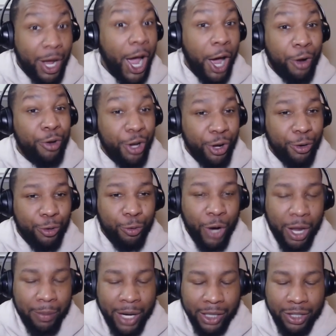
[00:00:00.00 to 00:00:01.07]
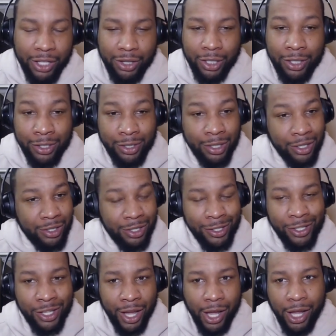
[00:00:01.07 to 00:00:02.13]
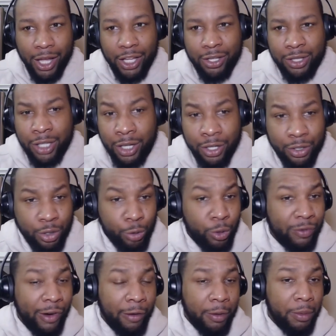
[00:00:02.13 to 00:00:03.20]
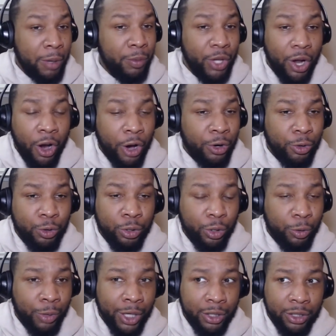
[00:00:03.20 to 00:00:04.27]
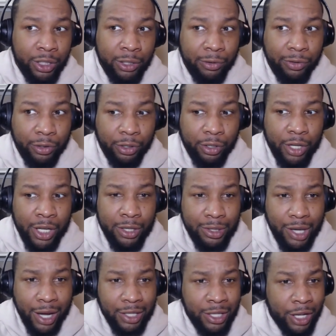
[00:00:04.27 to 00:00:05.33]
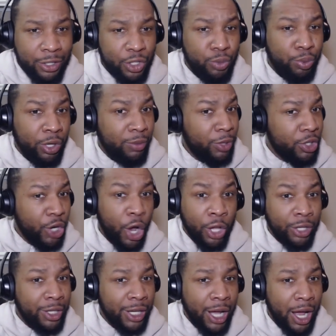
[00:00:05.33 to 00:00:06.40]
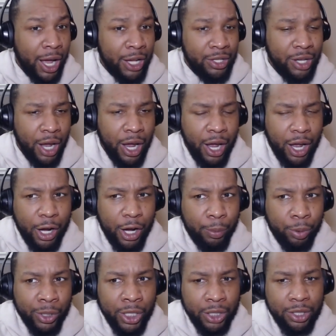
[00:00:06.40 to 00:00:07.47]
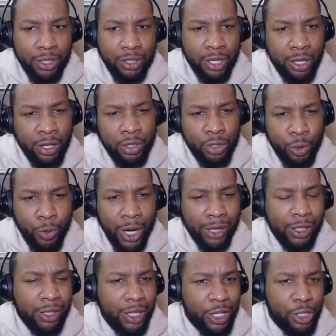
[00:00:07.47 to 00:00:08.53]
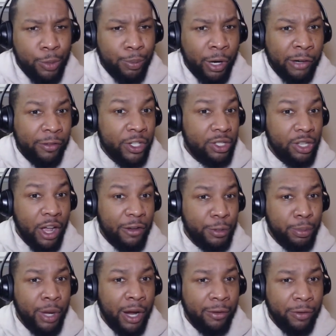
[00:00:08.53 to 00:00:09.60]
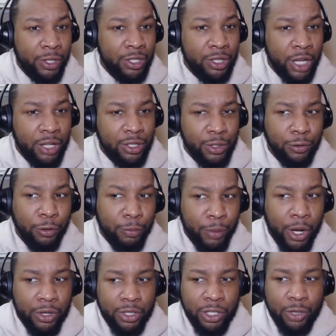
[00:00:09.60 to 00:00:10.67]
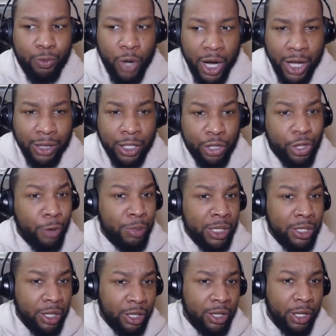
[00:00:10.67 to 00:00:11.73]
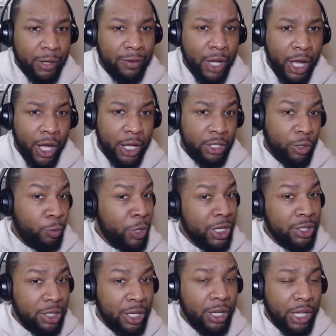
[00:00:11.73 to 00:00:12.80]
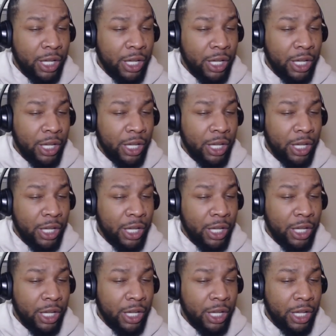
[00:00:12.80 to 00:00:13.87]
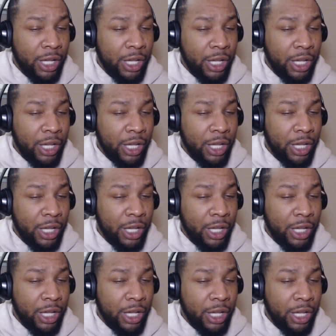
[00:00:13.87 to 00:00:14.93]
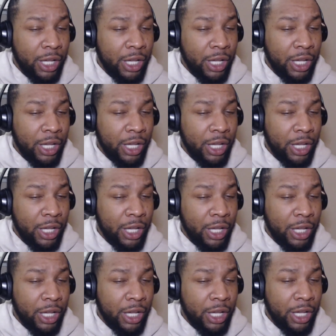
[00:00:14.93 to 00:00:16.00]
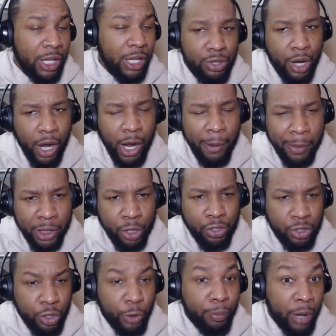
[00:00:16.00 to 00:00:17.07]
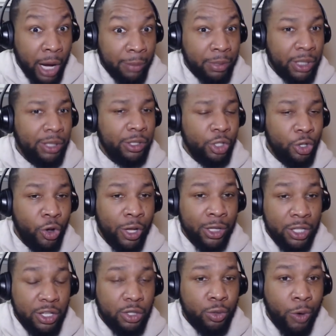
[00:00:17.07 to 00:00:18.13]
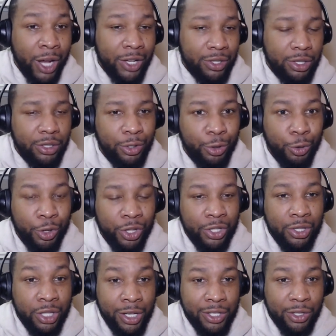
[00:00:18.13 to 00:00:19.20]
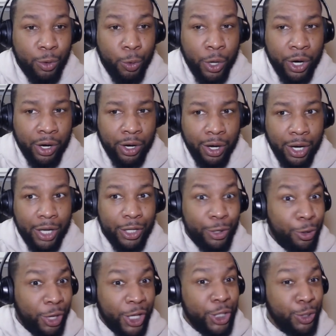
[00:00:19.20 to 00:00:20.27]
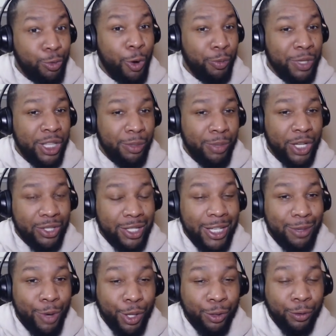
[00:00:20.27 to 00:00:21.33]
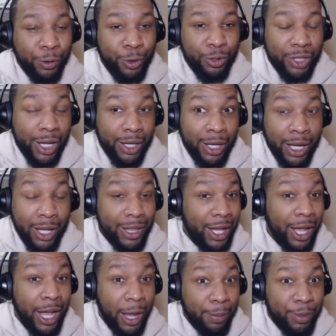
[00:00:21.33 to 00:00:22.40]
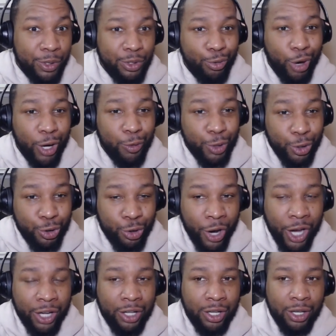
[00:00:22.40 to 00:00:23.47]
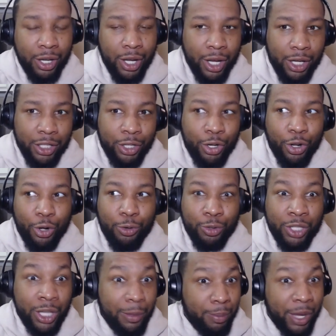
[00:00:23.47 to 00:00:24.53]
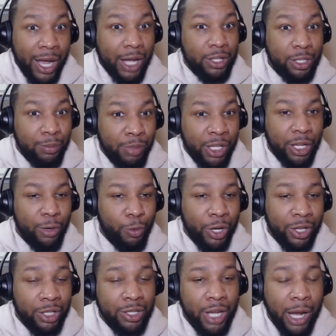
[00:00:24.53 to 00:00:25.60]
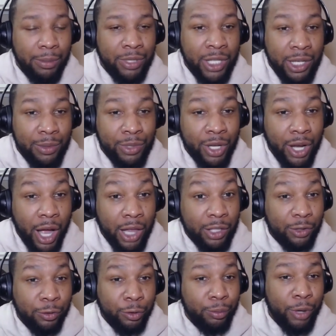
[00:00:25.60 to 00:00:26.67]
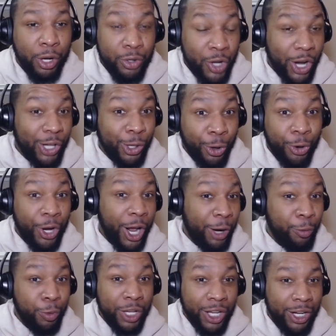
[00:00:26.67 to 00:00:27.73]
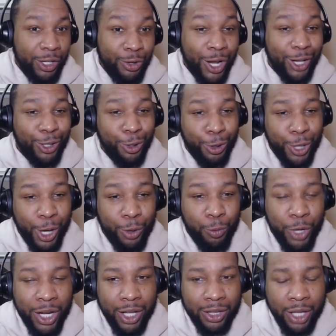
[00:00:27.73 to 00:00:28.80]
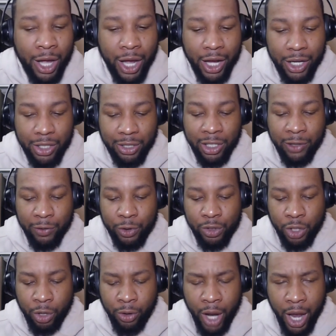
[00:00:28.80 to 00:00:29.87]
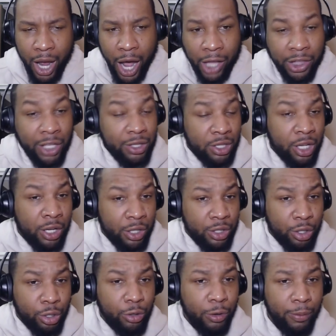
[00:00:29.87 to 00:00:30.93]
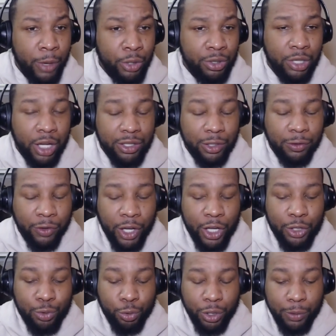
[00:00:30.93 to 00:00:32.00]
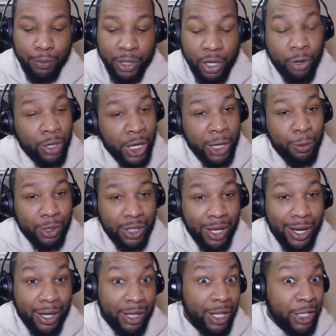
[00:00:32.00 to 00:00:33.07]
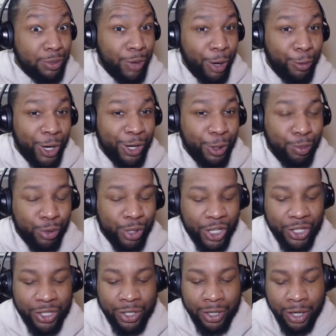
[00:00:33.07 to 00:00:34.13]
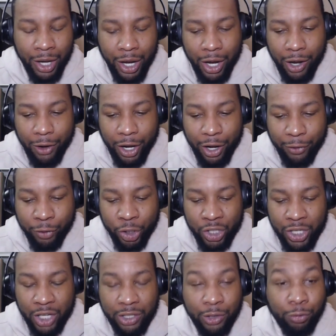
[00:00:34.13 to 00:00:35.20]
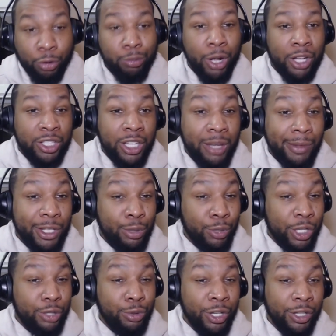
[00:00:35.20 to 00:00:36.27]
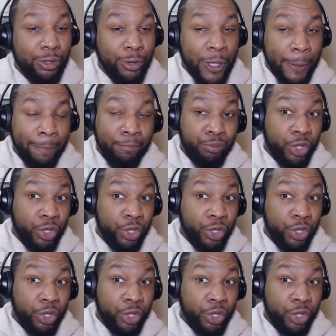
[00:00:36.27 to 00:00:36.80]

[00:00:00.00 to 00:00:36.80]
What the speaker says: I don't know, right? But I think the consensus is 10-2. If I remember the article correctly for Inside Texas, pretty much all of the guys predicted 10-2. And I think that's the perfect soft spot for this Texas football team, right? I think they'll be good enough to win 10 games in the regular season. They'll take a big jump from the last 2 years, but they're still probably, you know, at least twice during the season where, you know, they just won't be the best team on the field that day. And that happens, right? When you're trying to, you know, get back to being one of the top teams in college football, you got to learn how to win. And you got to learn how to win at the highest level. So I think 10-2, most Texas fans would be okay with that. And that's my record prediction for the Texas football team in 2023.